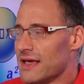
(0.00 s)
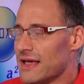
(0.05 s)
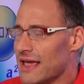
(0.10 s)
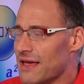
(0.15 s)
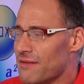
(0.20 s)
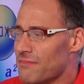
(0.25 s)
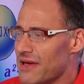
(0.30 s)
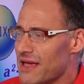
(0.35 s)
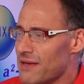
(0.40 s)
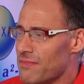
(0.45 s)

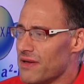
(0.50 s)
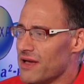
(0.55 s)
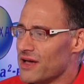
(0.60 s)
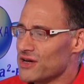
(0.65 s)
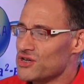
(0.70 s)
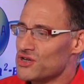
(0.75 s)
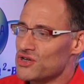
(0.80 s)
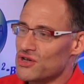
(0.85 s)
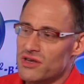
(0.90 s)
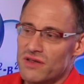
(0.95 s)
Again, maybe I
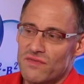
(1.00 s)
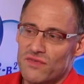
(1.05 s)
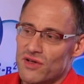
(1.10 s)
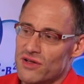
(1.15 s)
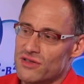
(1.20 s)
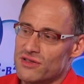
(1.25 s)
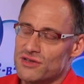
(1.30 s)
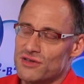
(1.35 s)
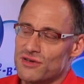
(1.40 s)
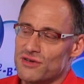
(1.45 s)
shouldn't have
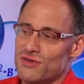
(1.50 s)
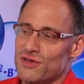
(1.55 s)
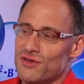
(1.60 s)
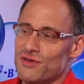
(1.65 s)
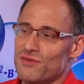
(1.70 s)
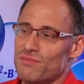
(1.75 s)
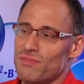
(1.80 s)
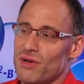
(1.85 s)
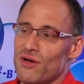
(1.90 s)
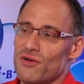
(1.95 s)
gone to
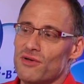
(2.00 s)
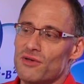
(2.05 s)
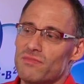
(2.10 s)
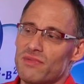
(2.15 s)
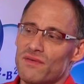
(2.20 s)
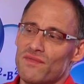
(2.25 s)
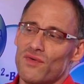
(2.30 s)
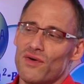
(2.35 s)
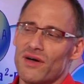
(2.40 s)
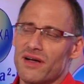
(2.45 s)
Poland
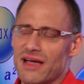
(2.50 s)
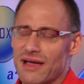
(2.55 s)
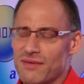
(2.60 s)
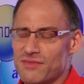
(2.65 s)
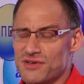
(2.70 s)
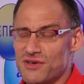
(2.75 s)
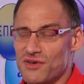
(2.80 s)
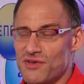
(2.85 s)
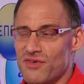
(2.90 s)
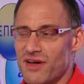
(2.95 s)
before I came
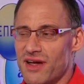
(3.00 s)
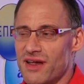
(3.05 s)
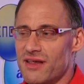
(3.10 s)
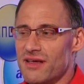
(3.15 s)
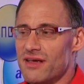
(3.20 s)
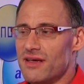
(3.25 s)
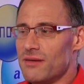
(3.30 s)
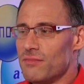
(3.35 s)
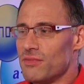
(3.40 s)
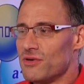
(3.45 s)
to Ukraine,
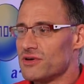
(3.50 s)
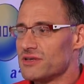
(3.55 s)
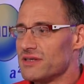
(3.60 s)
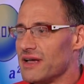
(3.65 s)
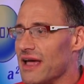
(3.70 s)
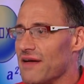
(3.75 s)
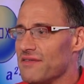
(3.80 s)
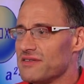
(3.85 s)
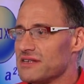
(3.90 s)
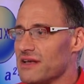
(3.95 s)
because they
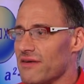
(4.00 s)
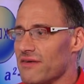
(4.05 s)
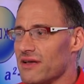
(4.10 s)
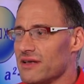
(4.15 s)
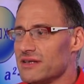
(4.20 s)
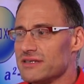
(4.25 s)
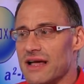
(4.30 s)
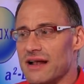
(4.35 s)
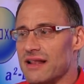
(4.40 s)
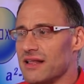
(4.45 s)
have something
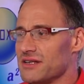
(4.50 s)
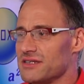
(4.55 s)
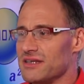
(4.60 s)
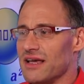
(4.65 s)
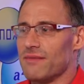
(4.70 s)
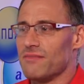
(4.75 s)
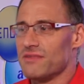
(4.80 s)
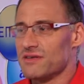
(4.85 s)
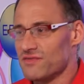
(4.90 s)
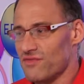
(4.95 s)
exactly the
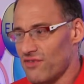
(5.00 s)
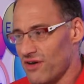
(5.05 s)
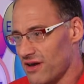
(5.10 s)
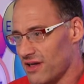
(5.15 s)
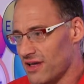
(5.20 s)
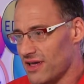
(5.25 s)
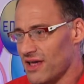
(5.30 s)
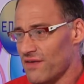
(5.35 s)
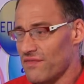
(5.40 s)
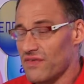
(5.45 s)
same as
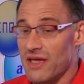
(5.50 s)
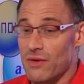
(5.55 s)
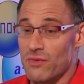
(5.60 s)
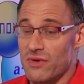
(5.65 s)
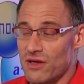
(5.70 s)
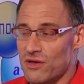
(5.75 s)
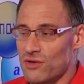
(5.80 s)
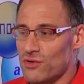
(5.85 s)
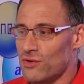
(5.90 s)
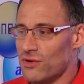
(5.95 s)
vareniki. I forget what
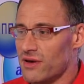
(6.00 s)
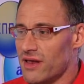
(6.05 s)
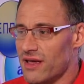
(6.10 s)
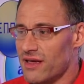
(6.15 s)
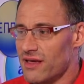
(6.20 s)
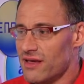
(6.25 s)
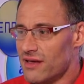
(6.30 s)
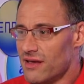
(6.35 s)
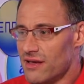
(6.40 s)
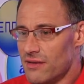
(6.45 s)
they call
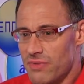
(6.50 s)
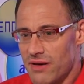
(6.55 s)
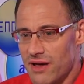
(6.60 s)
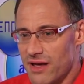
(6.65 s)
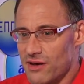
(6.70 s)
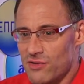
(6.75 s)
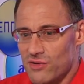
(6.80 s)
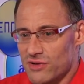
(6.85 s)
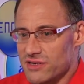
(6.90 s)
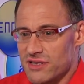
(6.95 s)
it, but
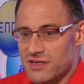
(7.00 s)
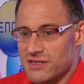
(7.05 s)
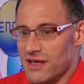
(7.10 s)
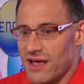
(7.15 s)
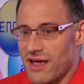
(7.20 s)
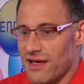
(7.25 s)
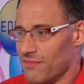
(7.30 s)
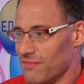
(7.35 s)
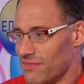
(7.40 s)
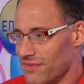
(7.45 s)
it looks the
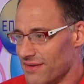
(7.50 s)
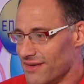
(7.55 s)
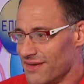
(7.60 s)
same.